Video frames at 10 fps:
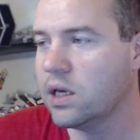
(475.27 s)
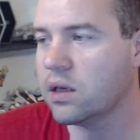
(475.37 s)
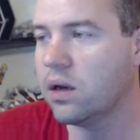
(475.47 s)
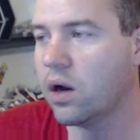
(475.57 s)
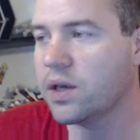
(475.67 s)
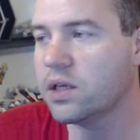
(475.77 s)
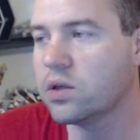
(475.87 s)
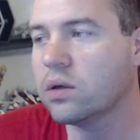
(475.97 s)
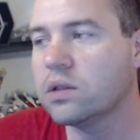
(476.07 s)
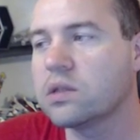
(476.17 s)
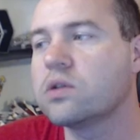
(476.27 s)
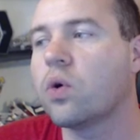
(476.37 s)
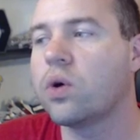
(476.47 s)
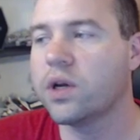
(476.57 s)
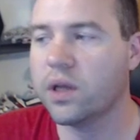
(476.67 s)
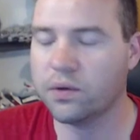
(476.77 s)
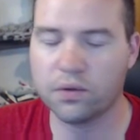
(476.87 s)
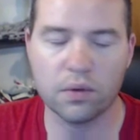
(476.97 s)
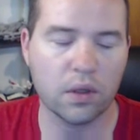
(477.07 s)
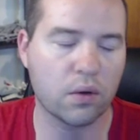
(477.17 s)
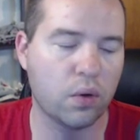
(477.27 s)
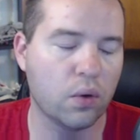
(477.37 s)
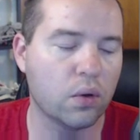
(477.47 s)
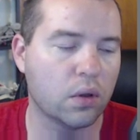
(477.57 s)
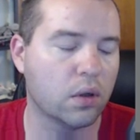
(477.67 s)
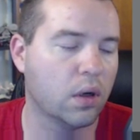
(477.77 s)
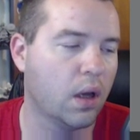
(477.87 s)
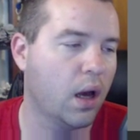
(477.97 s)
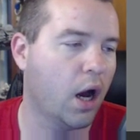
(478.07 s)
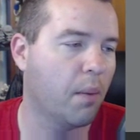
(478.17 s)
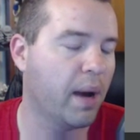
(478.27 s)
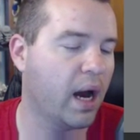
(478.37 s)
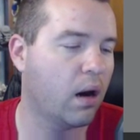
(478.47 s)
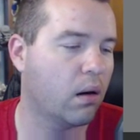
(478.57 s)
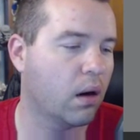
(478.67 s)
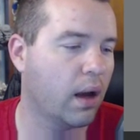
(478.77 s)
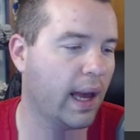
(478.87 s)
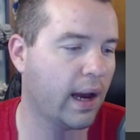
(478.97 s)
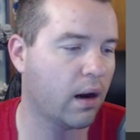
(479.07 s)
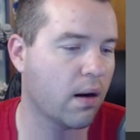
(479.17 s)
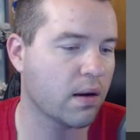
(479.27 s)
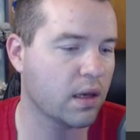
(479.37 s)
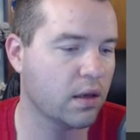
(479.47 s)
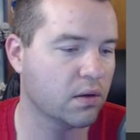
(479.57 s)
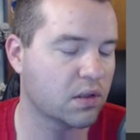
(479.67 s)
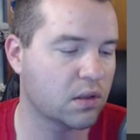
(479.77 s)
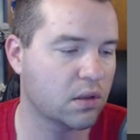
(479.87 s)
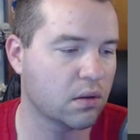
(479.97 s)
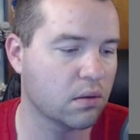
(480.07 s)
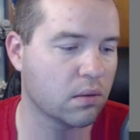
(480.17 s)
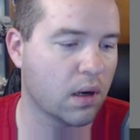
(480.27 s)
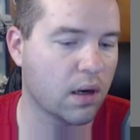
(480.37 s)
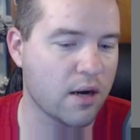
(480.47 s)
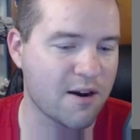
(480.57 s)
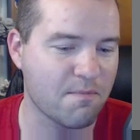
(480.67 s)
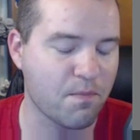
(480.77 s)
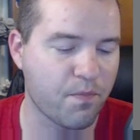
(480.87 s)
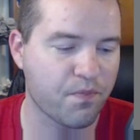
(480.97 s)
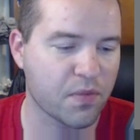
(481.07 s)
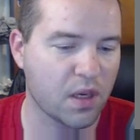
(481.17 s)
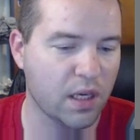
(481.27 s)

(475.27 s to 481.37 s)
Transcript: You know, he told a story that was really cool about how he used to, he